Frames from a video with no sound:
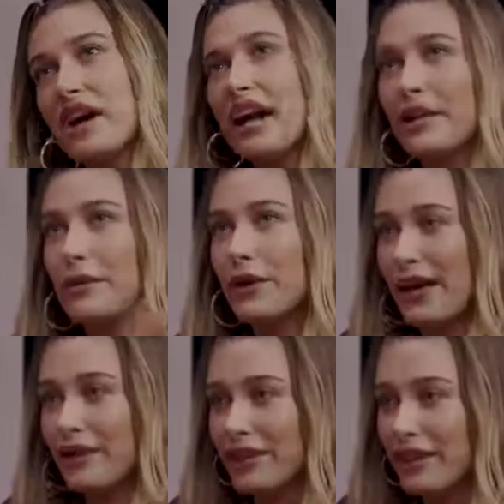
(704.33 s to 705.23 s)
fine, I'm
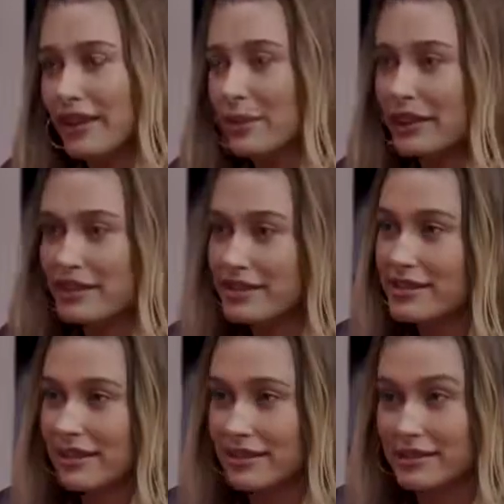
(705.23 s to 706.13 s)
okay with it,
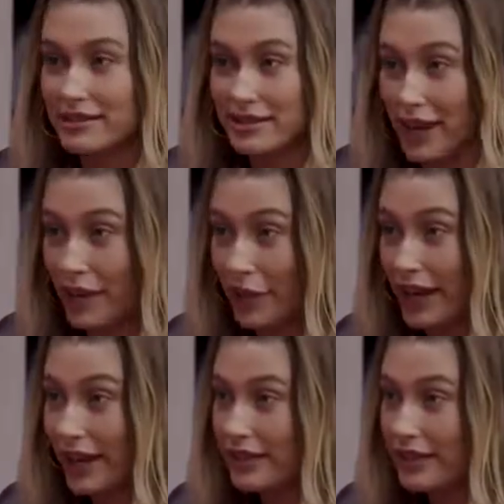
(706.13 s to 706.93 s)
because it's not okay.